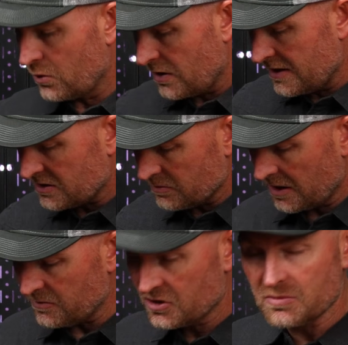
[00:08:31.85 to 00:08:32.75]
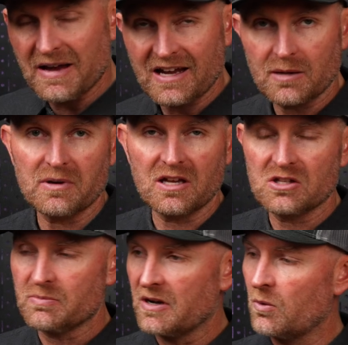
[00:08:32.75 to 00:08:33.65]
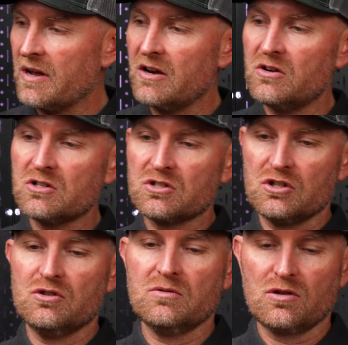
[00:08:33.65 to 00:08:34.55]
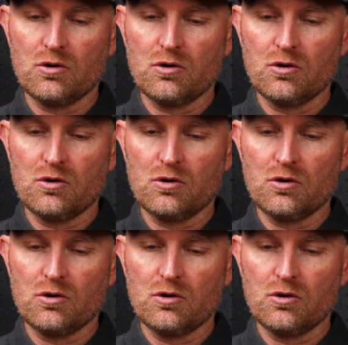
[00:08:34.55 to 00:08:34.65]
or I sometimes smack them against my waders to